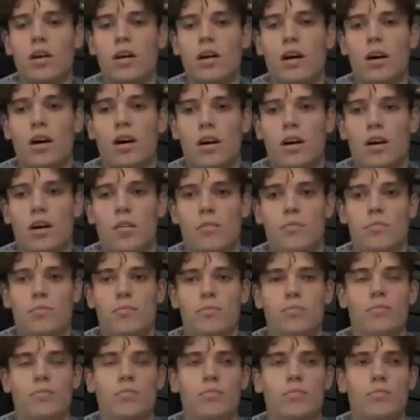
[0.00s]

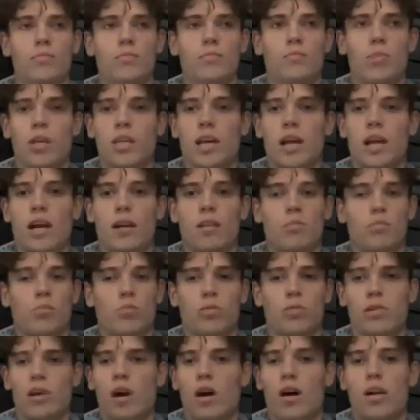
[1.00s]
But yeah,
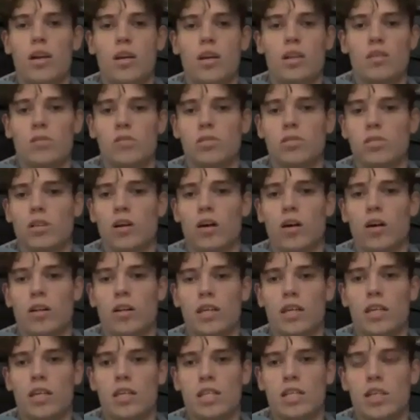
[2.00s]
the earlier you start,
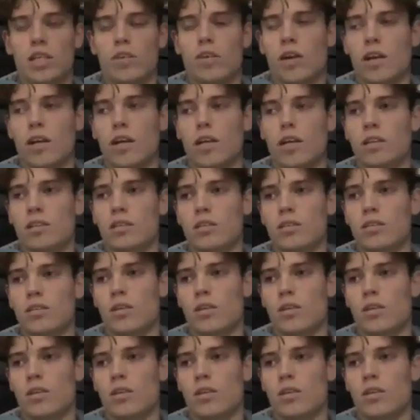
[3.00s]
the easier it is.